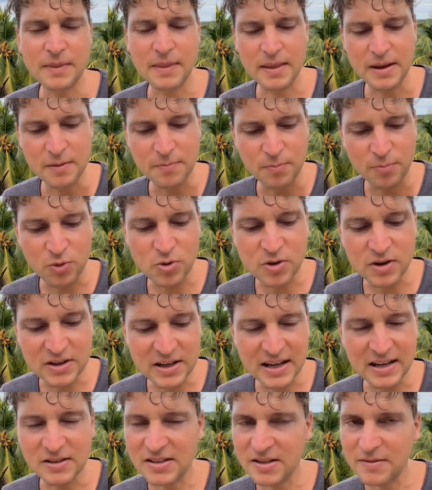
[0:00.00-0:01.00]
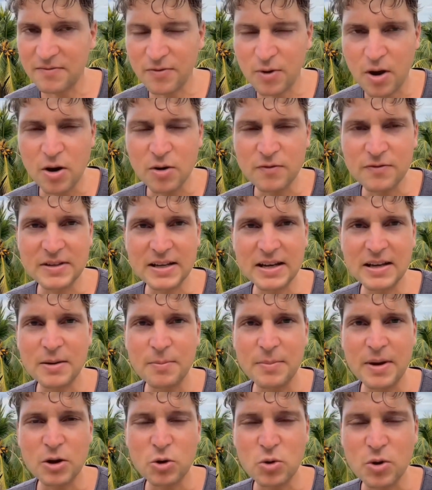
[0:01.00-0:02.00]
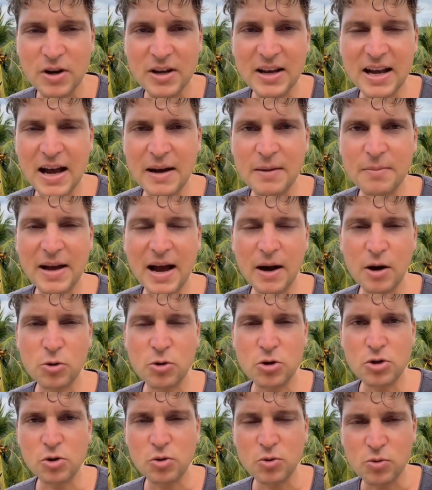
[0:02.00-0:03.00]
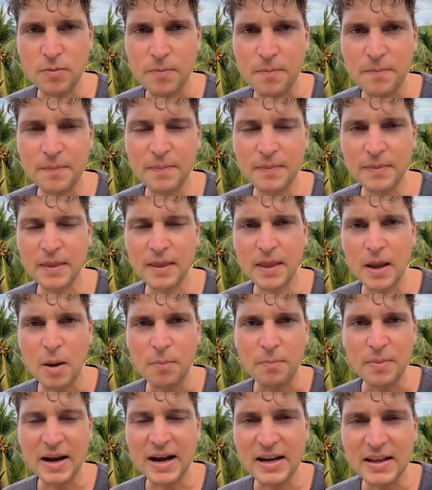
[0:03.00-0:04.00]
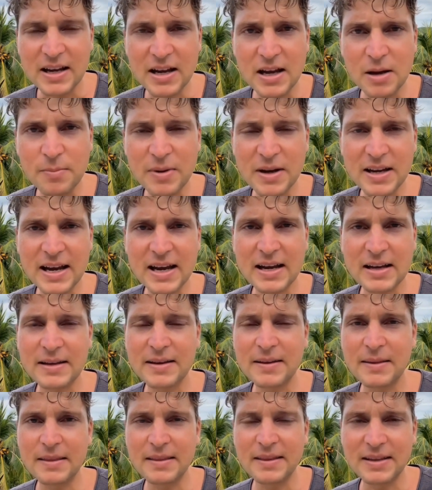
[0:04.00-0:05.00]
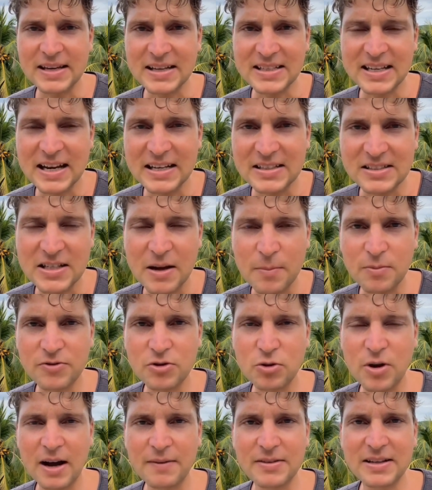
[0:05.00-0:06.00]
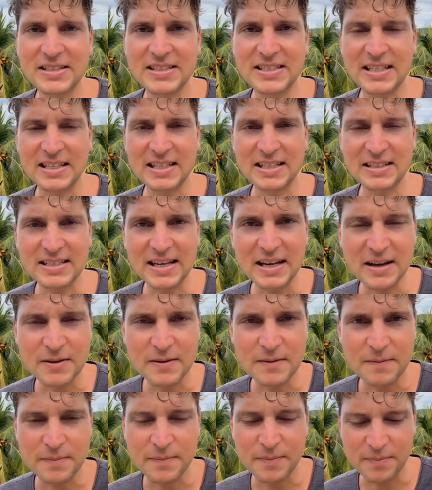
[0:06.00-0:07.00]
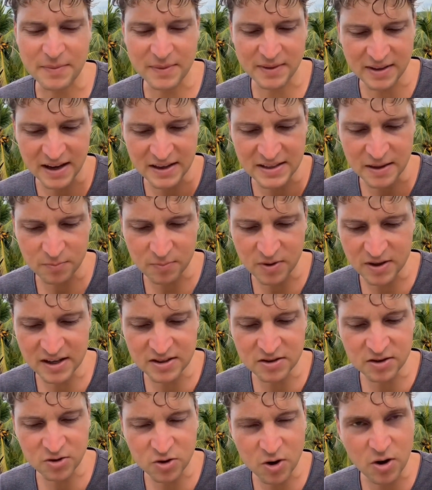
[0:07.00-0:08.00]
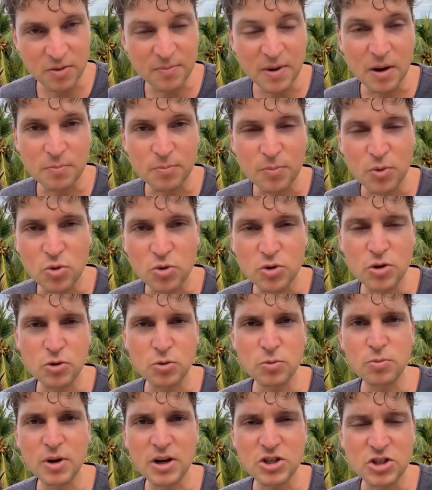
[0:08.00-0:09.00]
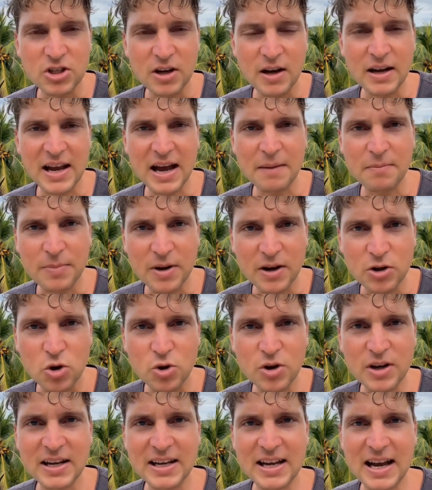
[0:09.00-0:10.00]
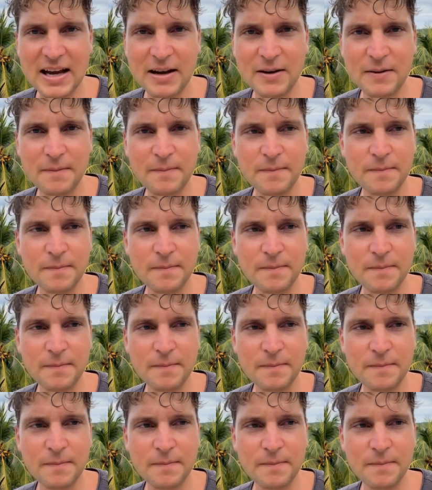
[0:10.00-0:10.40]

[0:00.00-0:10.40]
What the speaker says: If Putin gets involved in the Bitcoin game now too. I'll play the clip again, in case some of you haven't seen it yet. And then we need to talk about Putin, Russia, and Bitcoin again.